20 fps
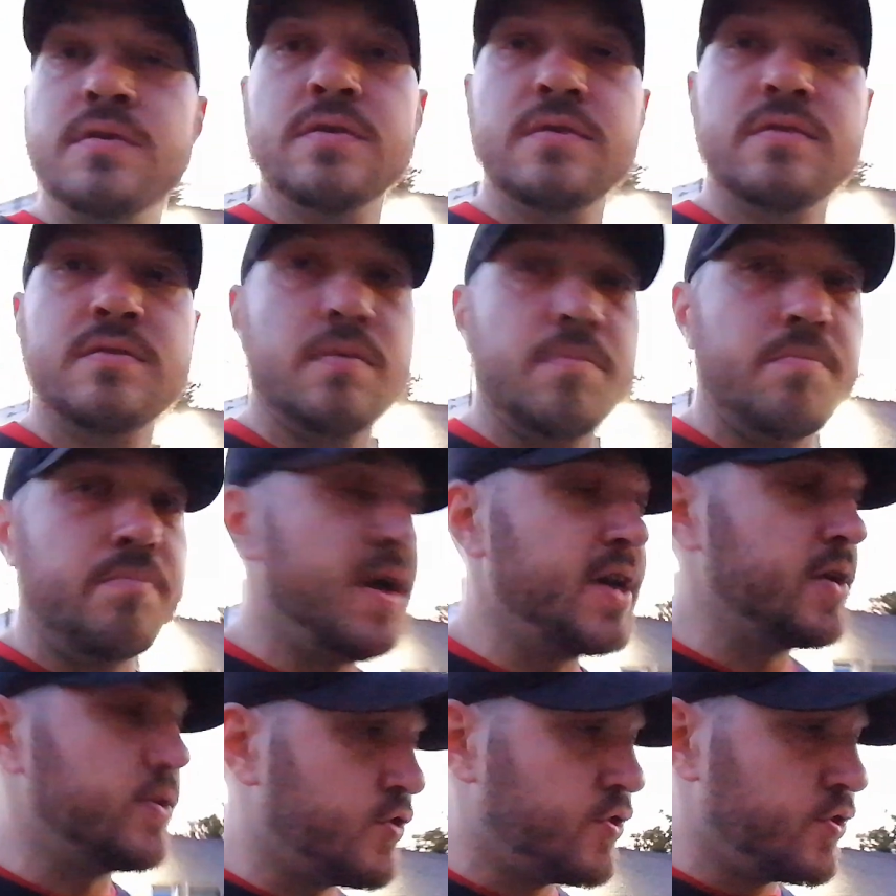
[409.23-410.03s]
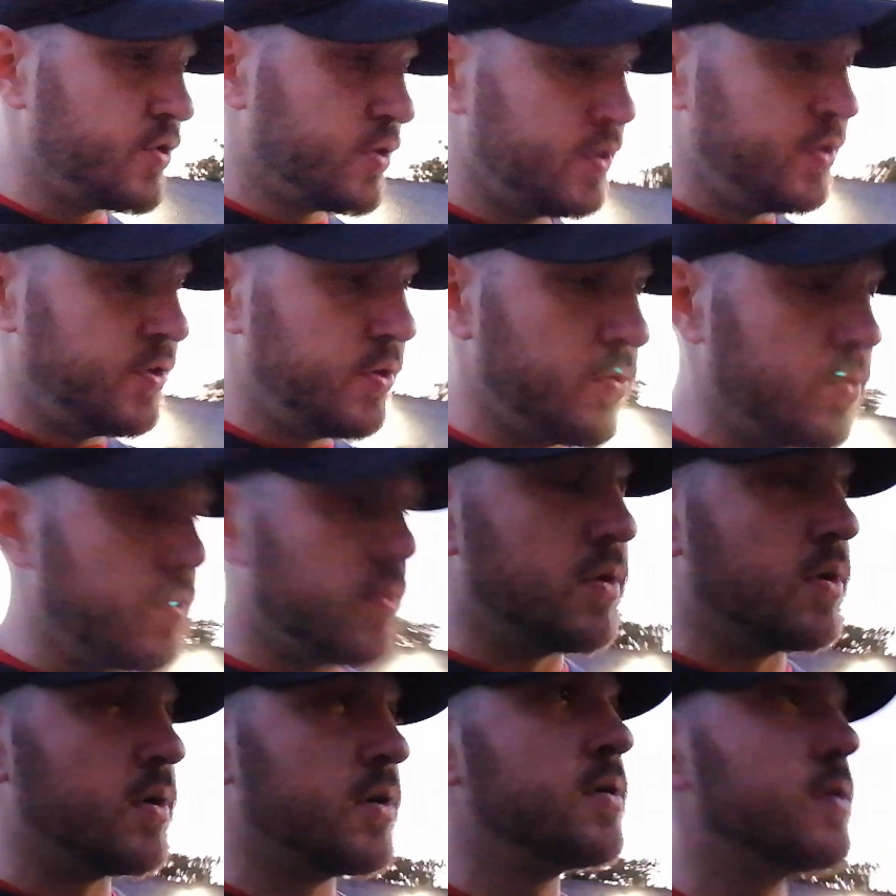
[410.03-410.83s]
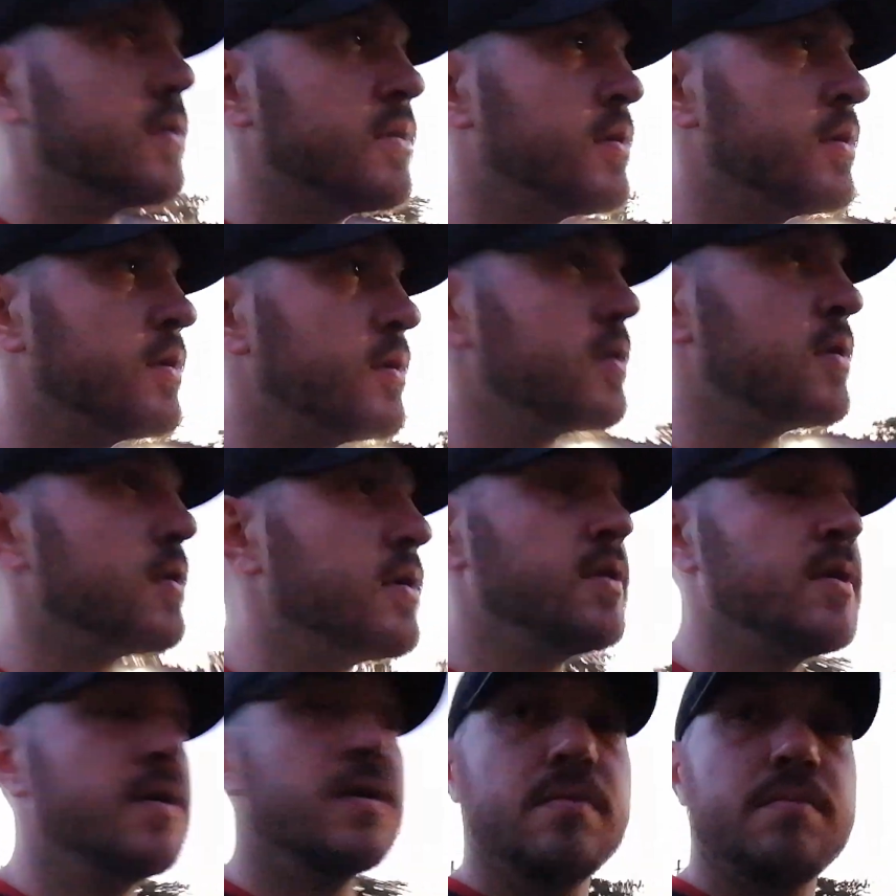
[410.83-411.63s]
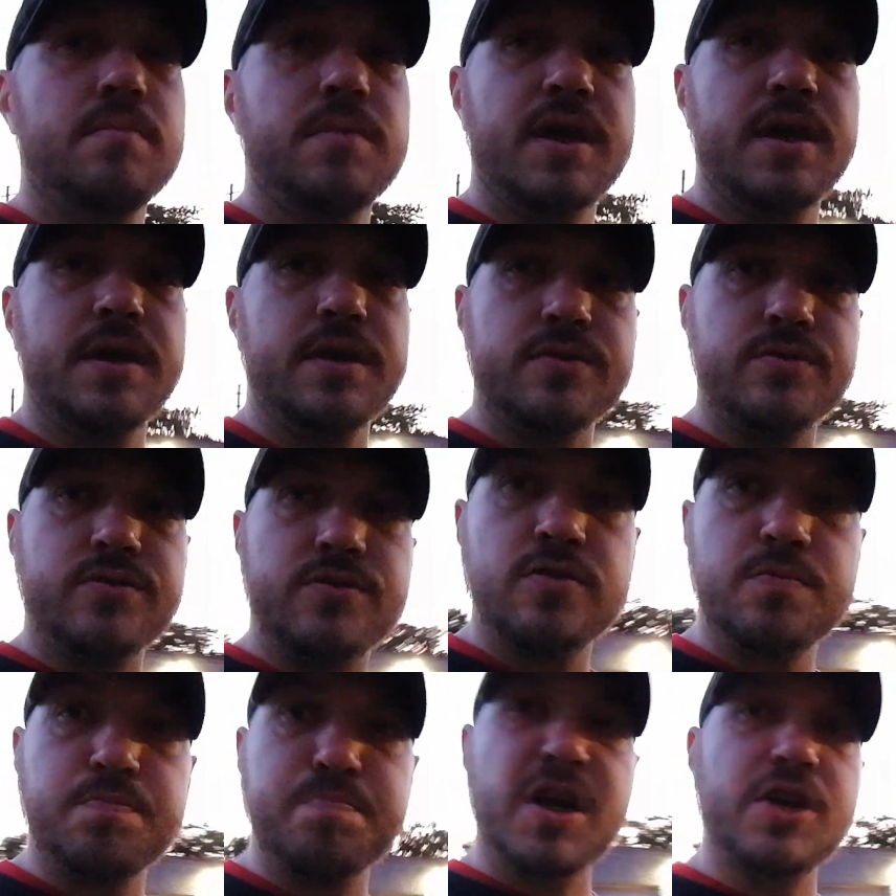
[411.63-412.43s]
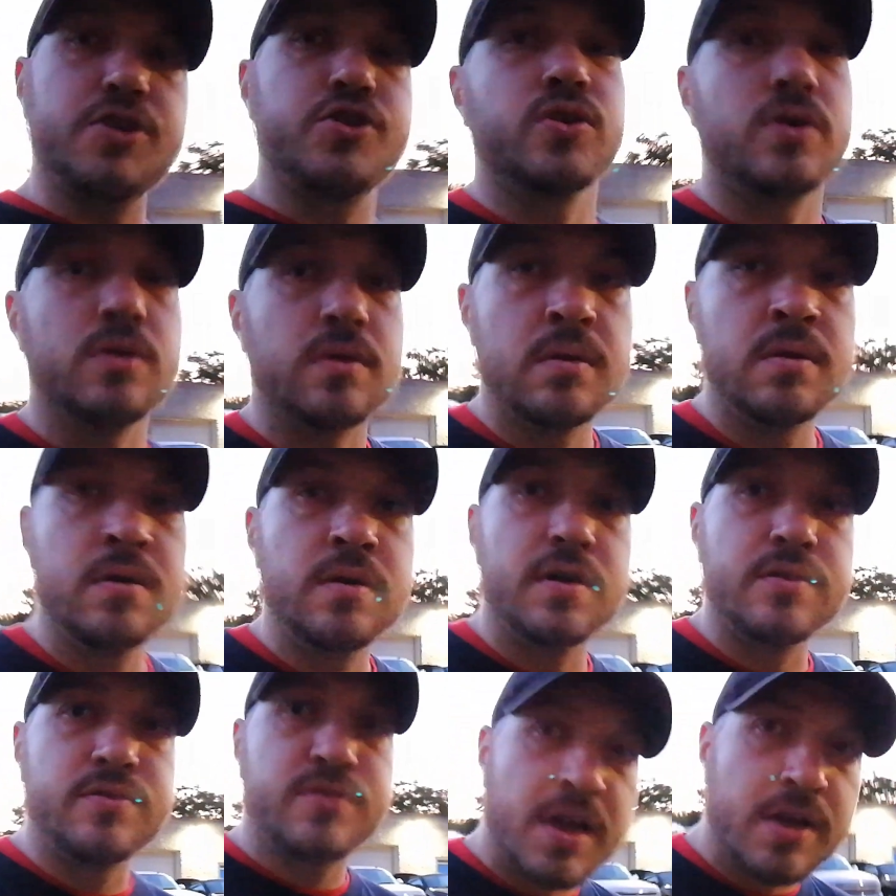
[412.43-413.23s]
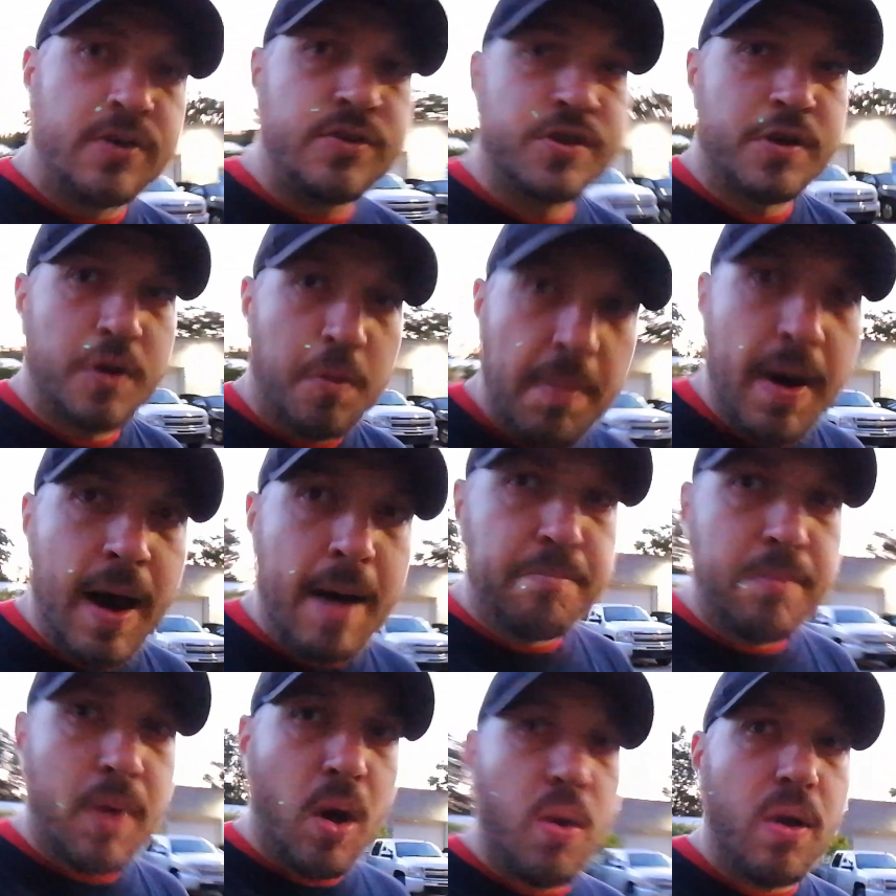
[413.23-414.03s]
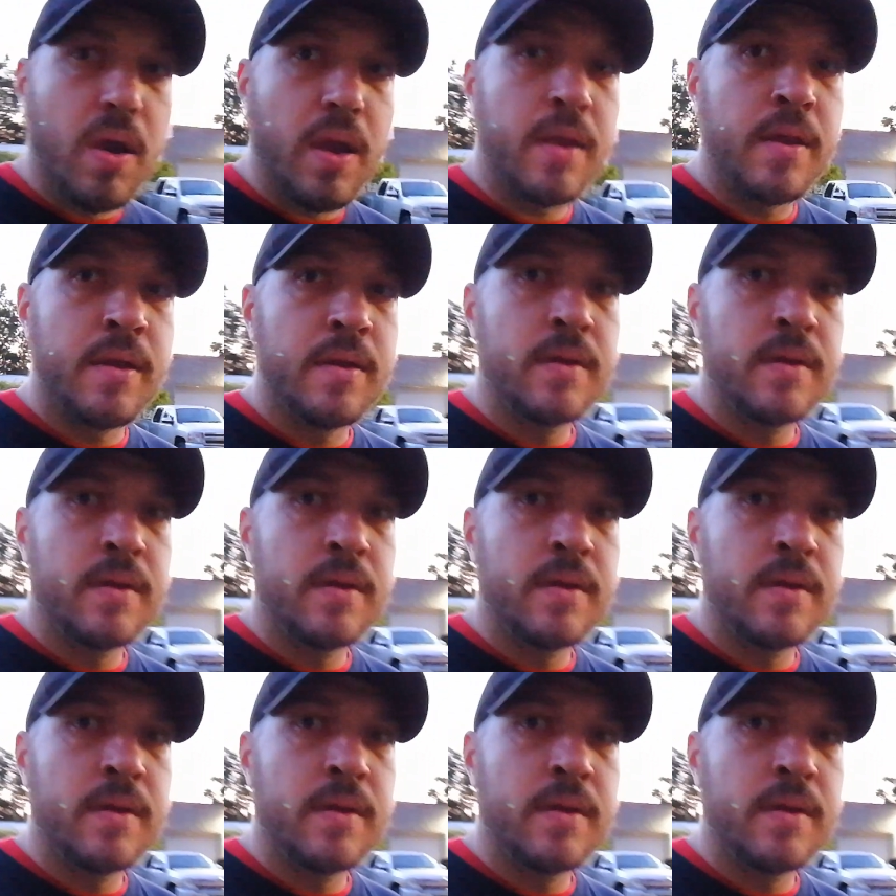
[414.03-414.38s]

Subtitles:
So make sure you pay special attention to my boy.